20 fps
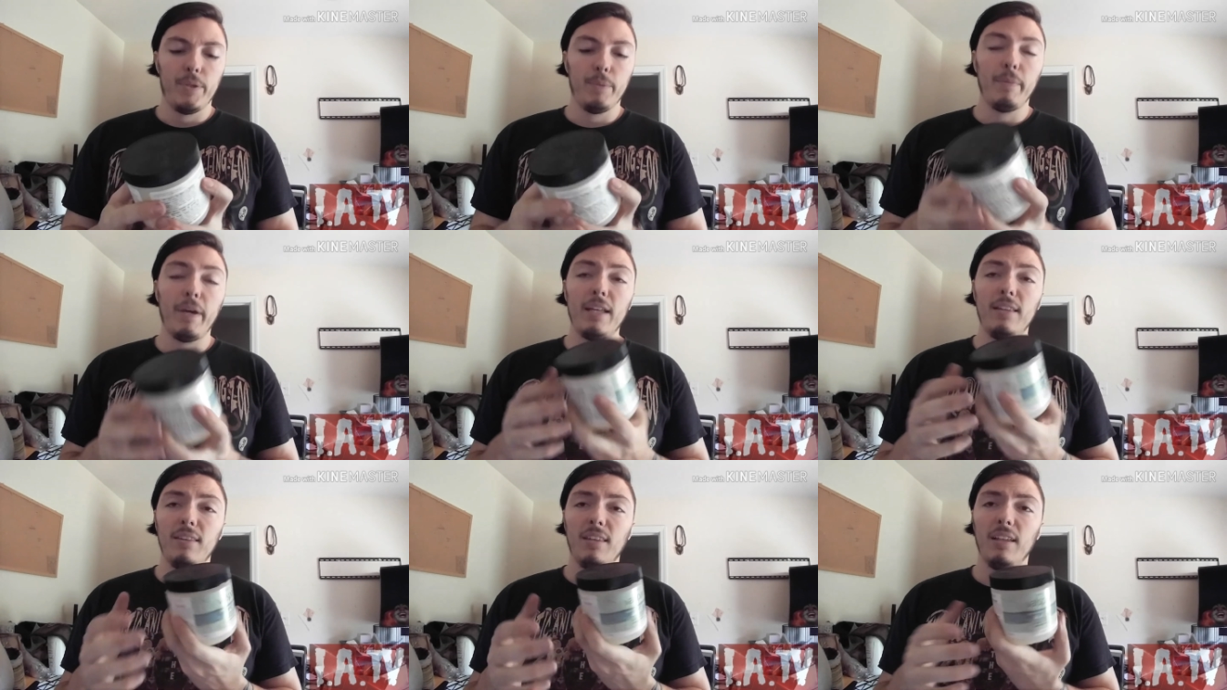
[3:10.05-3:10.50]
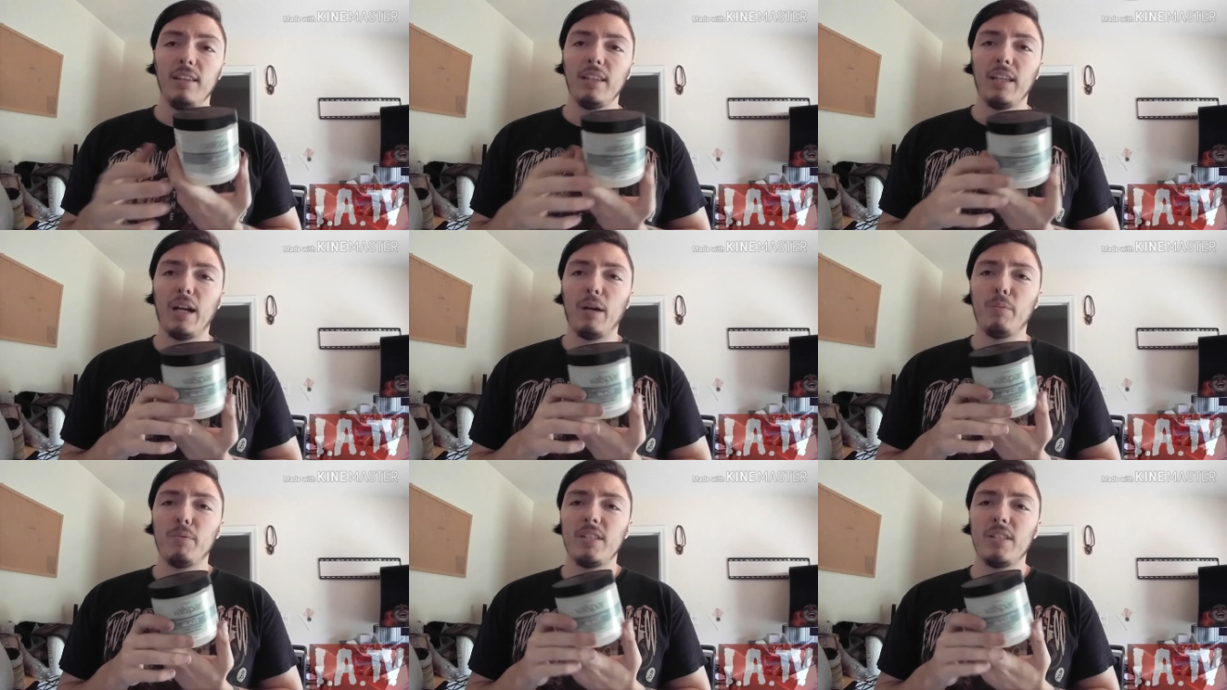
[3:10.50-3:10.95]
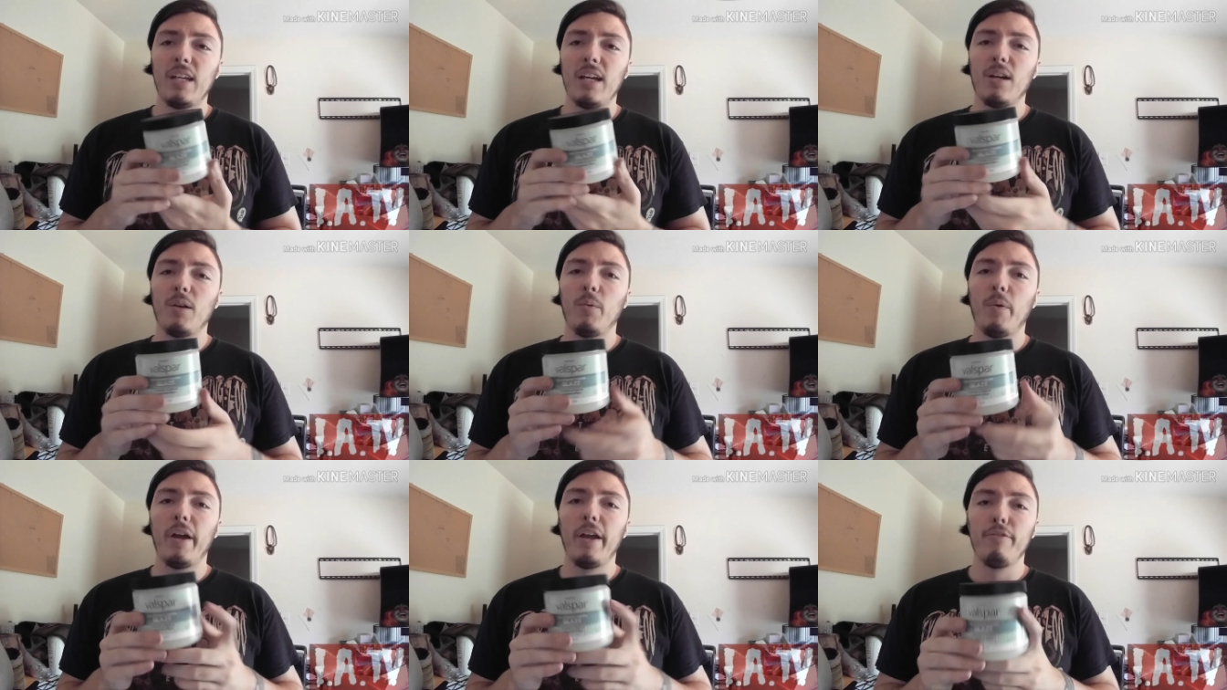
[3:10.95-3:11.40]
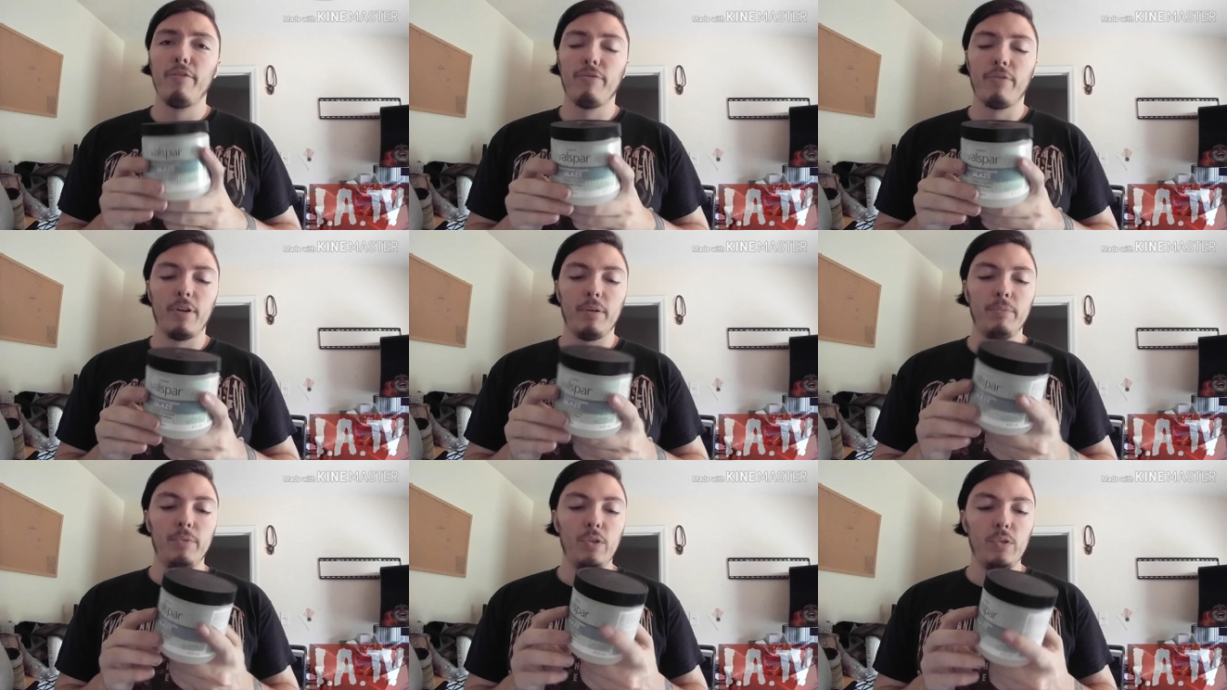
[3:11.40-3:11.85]
The main thing that I would take away
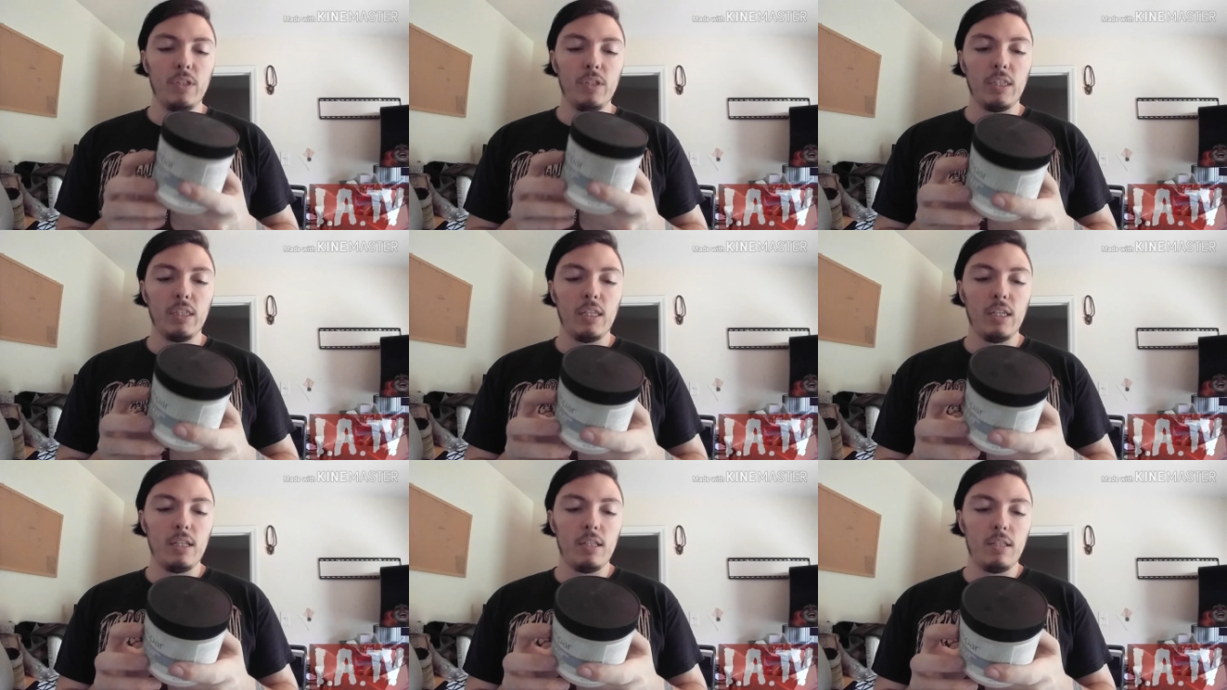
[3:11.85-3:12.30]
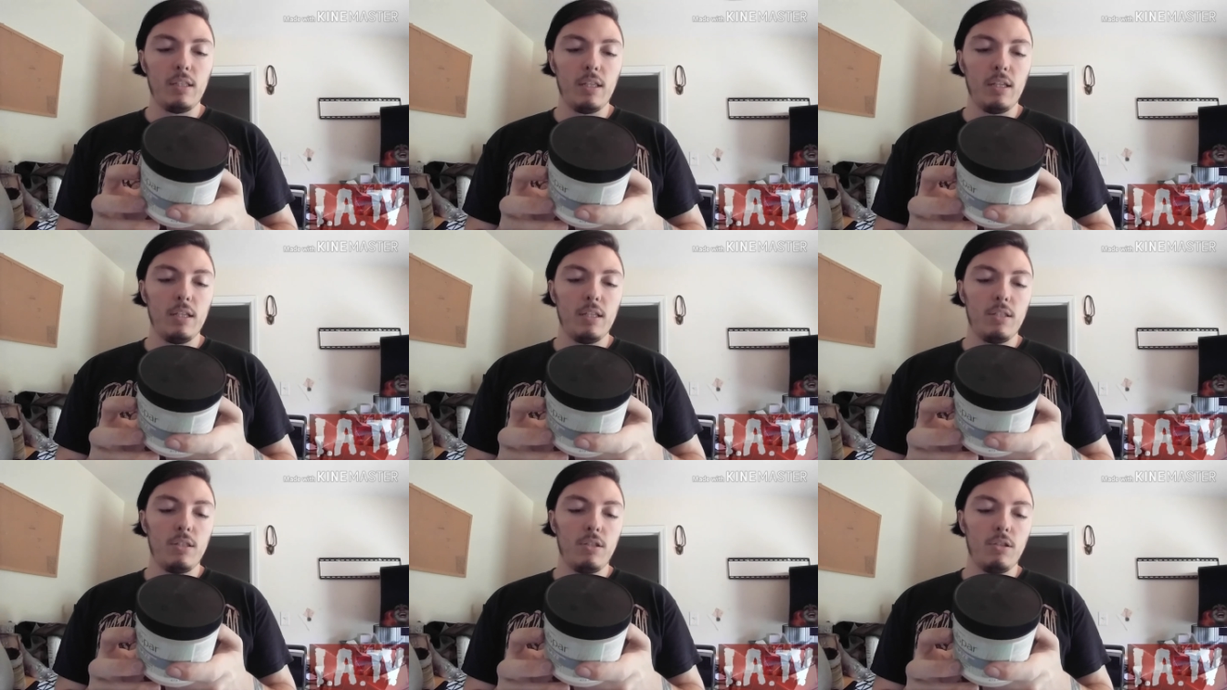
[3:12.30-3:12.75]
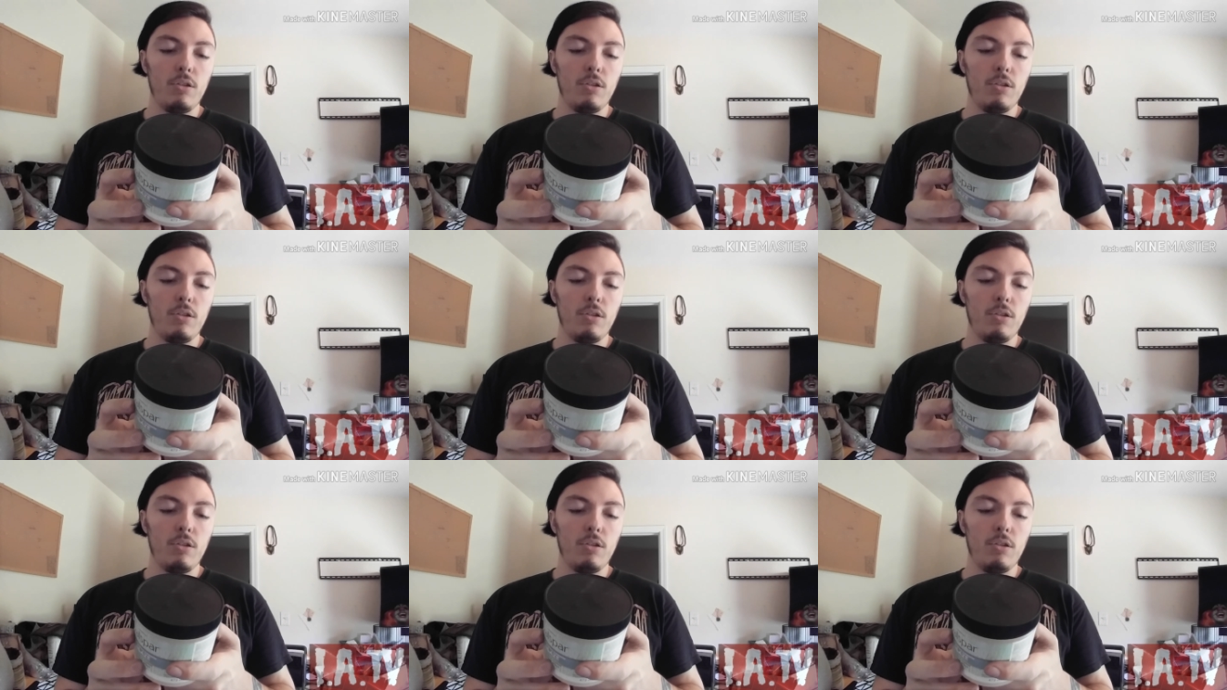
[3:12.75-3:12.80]
from using this is